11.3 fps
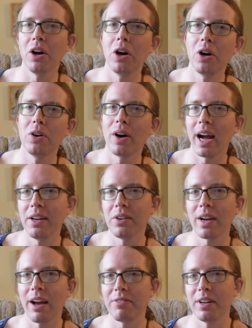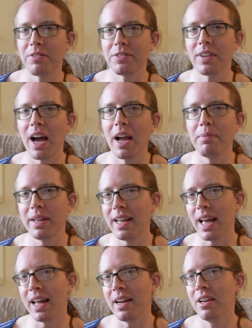oh, I don't have enough time to
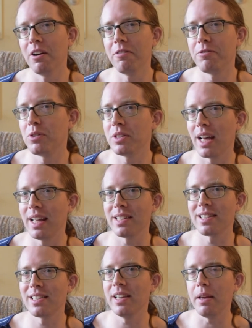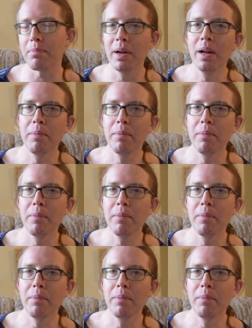get a full night's sleep,